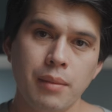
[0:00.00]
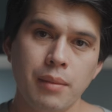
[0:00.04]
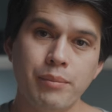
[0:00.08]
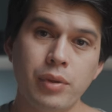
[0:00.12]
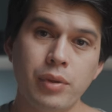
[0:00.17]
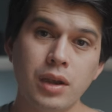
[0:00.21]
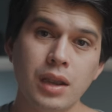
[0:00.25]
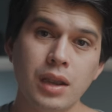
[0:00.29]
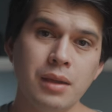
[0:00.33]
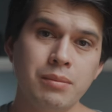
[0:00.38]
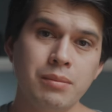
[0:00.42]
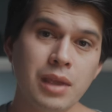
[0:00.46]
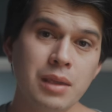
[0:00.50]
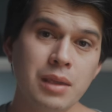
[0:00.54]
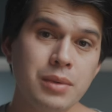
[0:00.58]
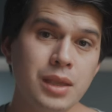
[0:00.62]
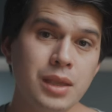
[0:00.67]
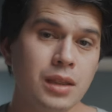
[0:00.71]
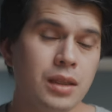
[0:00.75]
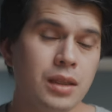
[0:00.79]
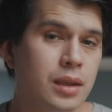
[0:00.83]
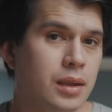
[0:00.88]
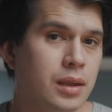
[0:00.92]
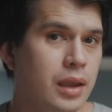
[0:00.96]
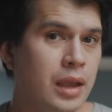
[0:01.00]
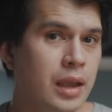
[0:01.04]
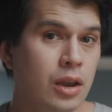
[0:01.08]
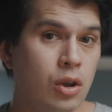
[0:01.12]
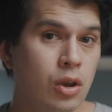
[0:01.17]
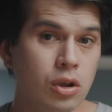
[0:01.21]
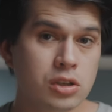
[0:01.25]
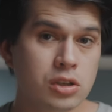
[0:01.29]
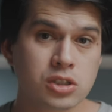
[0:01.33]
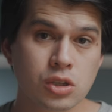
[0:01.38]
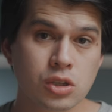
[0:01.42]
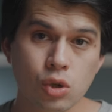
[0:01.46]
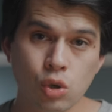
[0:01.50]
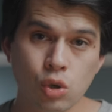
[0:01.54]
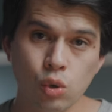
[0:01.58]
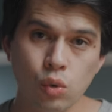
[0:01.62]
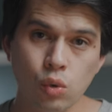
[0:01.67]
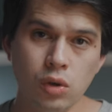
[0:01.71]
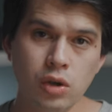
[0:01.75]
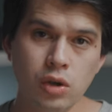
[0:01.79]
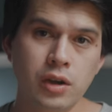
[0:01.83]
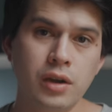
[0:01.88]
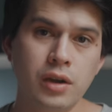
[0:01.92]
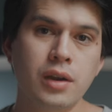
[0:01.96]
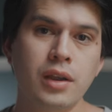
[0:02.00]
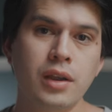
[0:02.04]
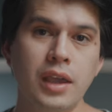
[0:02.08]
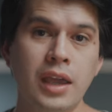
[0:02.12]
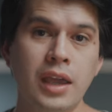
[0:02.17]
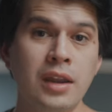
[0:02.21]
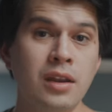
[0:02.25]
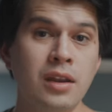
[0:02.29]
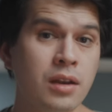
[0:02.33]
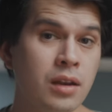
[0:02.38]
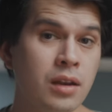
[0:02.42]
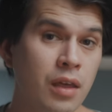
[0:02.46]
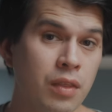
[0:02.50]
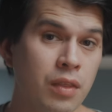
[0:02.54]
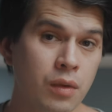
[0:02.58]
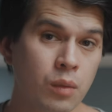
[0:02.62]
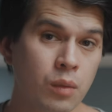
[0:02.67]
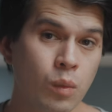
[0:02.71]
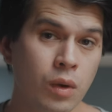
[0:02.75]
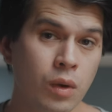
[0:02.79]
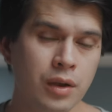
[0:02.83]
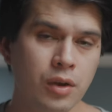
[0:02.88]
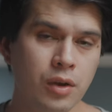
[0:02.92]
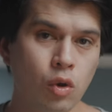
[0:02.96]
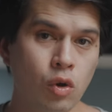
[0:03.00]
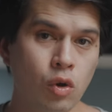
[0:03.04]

but it looks cooler in another one,